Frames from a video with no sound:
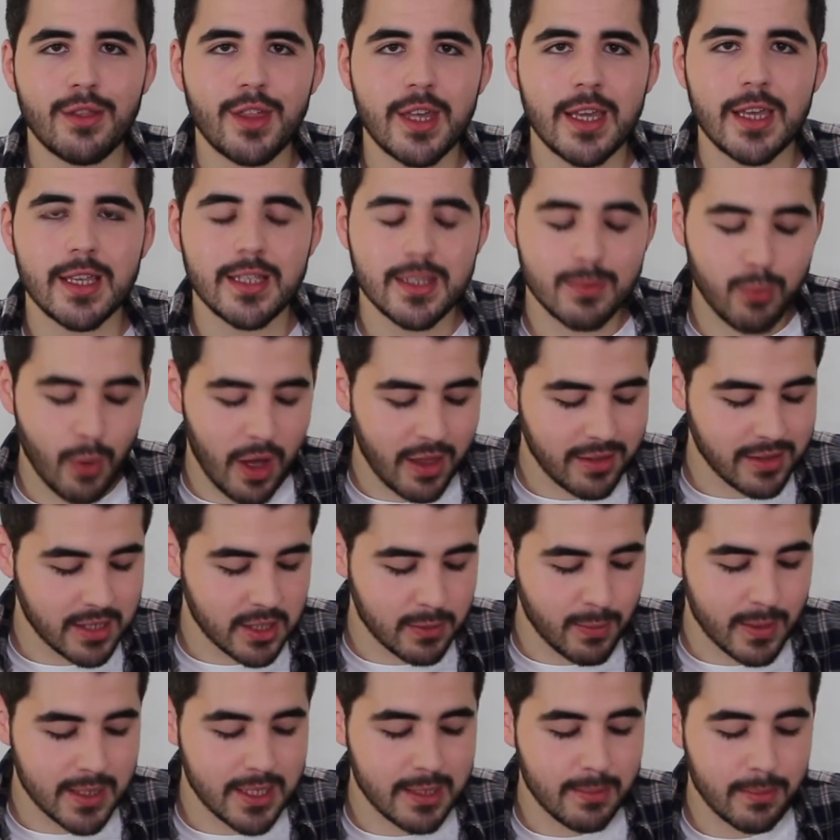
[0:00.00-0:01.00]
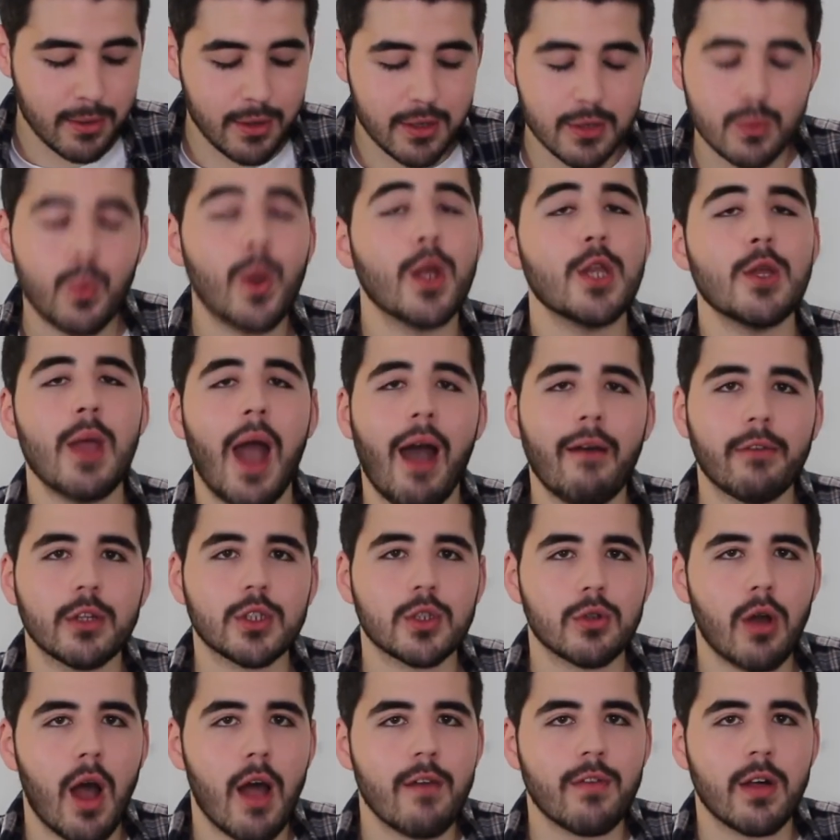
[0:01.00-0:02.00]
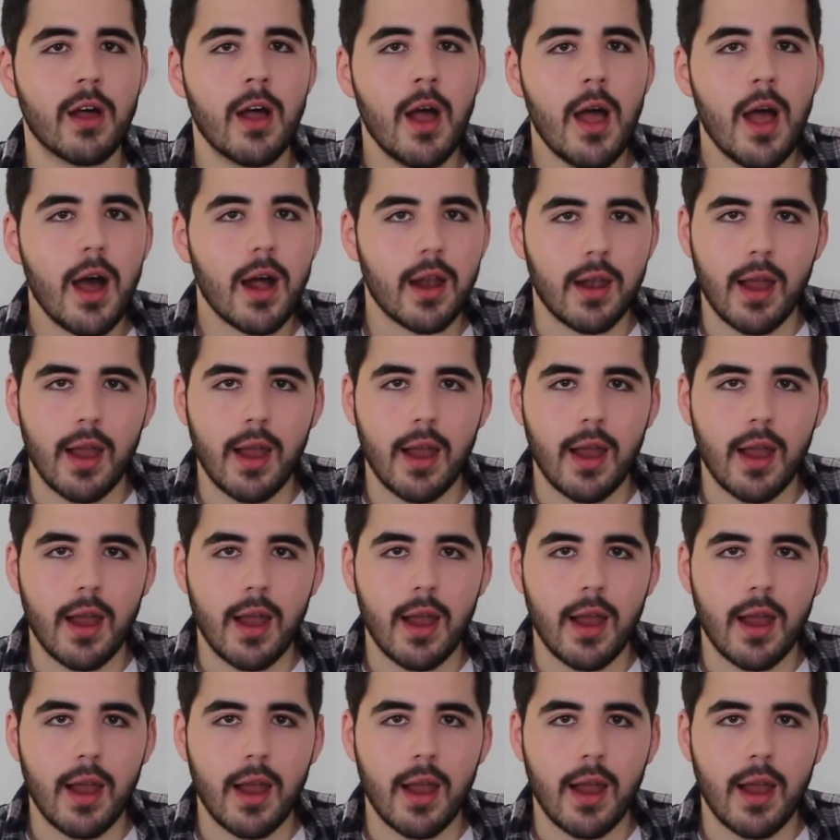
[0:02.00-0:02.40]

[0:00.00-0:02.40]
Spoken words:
think it's worth dismissing, because when you have a driver